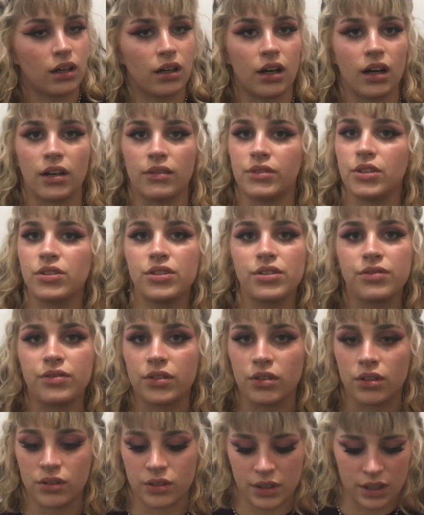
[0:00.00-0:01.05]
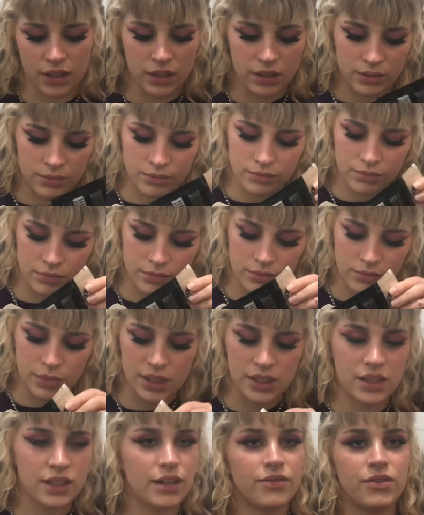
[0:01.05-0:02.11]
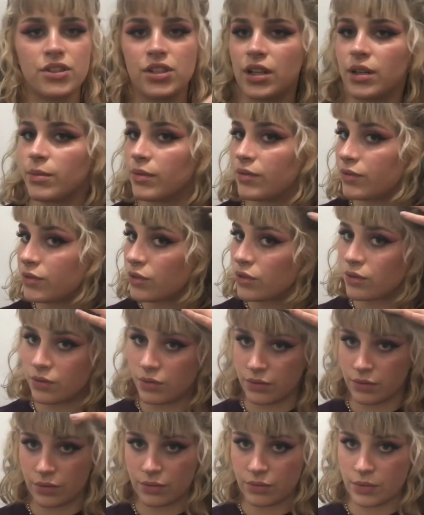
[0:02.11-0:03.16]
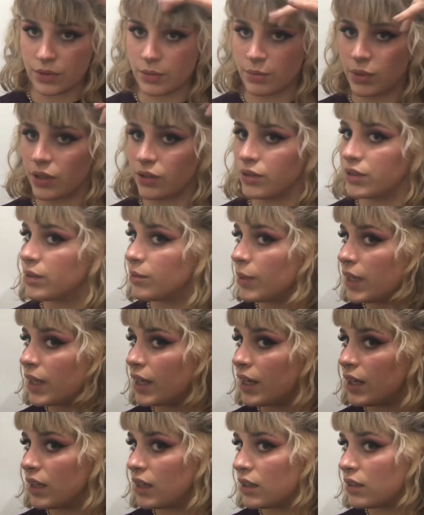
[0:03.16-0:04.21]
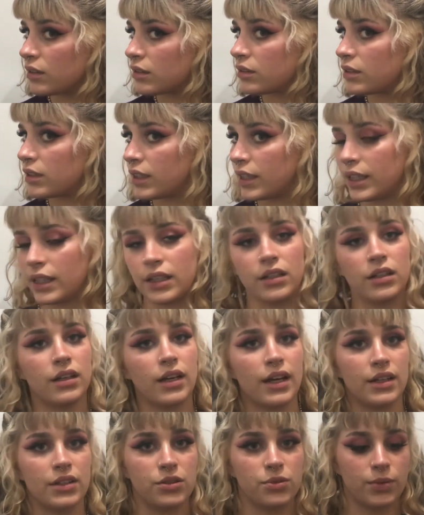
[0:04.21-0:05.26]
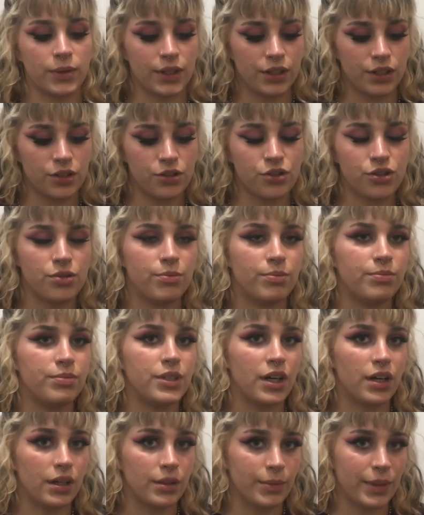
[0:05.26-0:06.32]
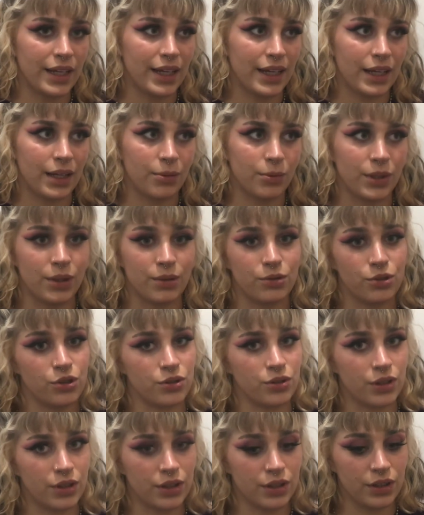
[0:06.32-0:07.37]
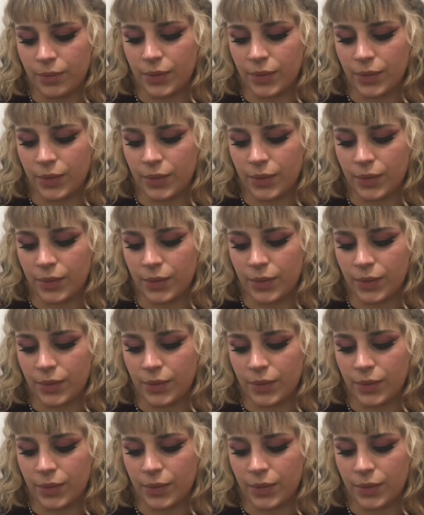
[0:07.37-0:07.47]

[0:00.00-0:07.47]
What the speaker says: I've used it for a long time. Basically every time I've done the blonde in my hair here, and when I used to dye my hair when I was younger.